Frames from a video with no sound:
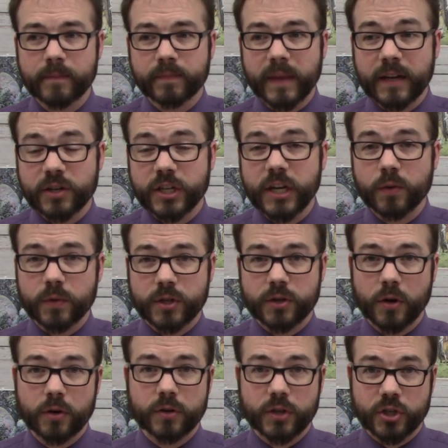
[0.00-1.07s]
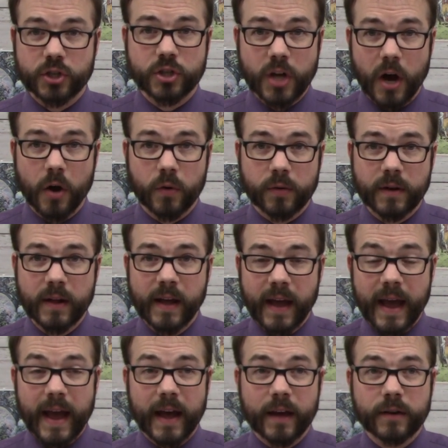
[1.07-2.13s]
And she was turned to stone
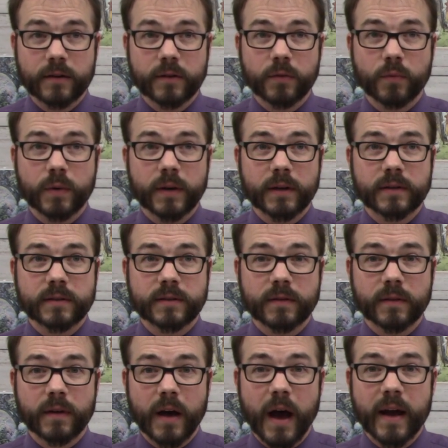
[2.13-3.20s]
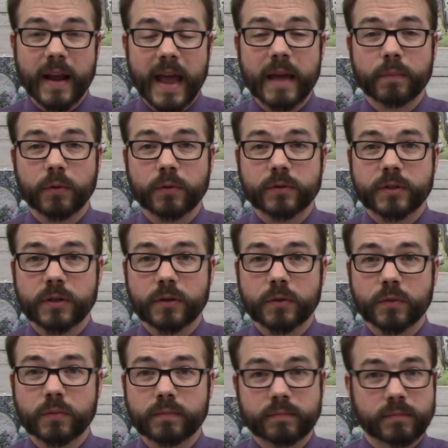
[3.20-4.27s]
and was unable
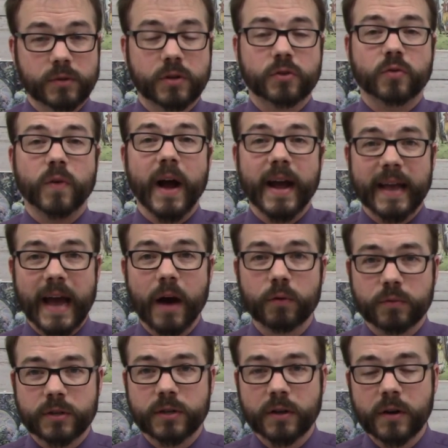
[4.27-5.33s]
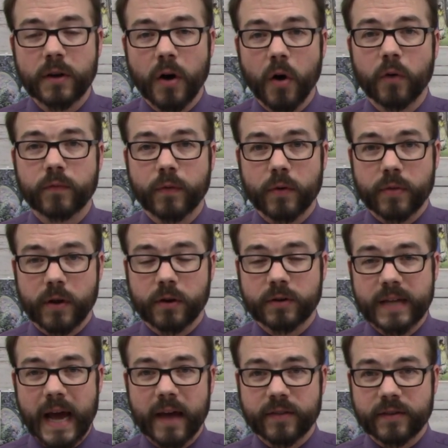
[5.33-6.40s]
to cry out over
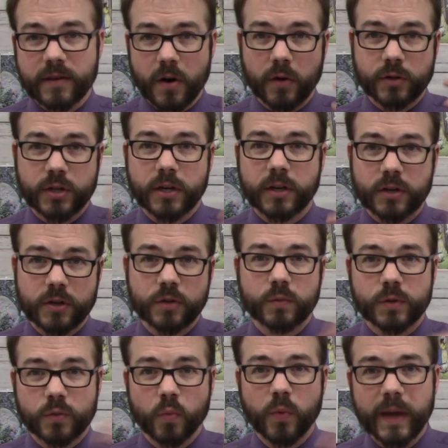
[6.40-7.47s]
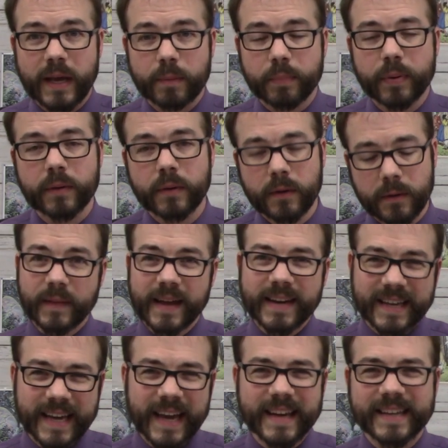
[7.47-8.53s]
their deaths, and all she could do was weep. And
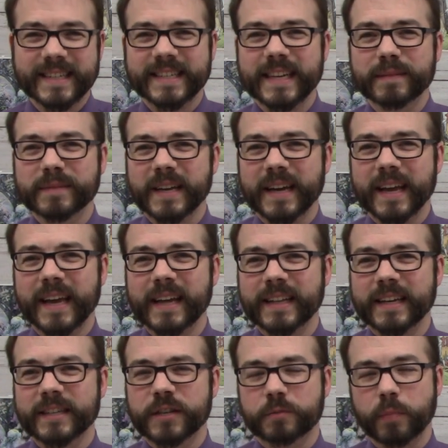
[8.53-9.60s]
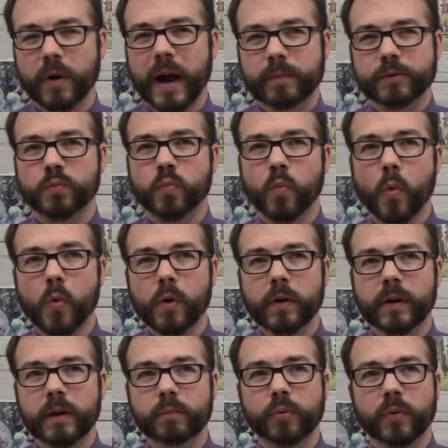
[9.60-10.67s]
again, it seems like Achilles is perhaps
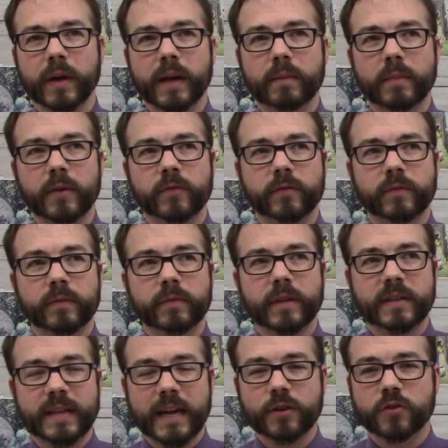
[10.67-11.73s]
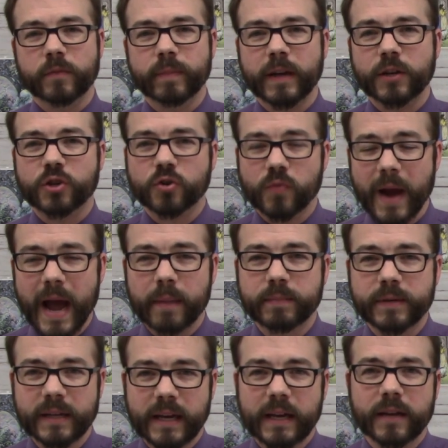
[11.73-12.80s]
warning Priam of the danger of being
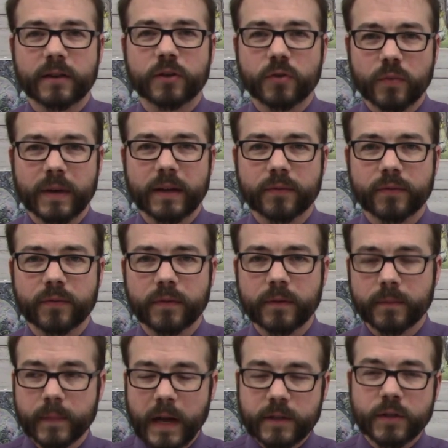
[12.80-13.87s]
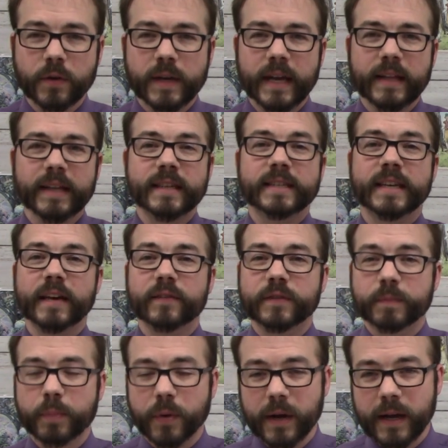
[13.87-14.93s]
trapped in grief. And so Achilles
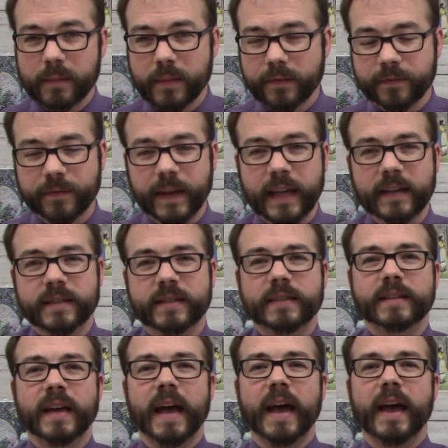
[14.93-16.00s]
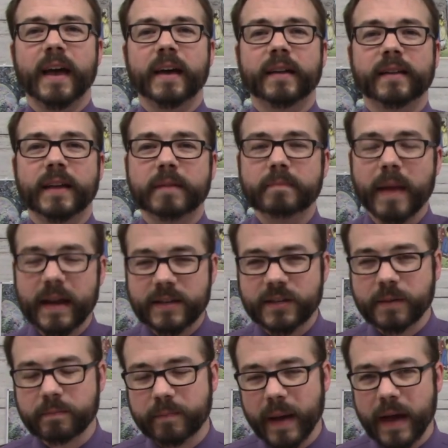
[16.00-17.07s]
gives Priam a feast and he
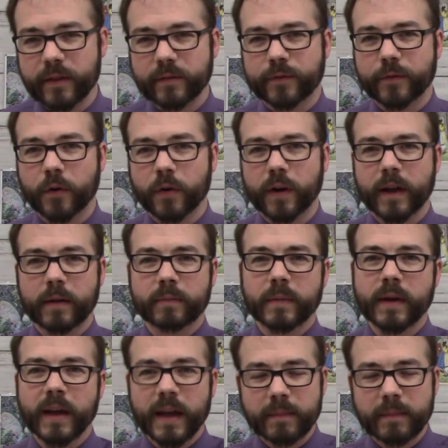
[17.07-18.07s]
makes a bed for him.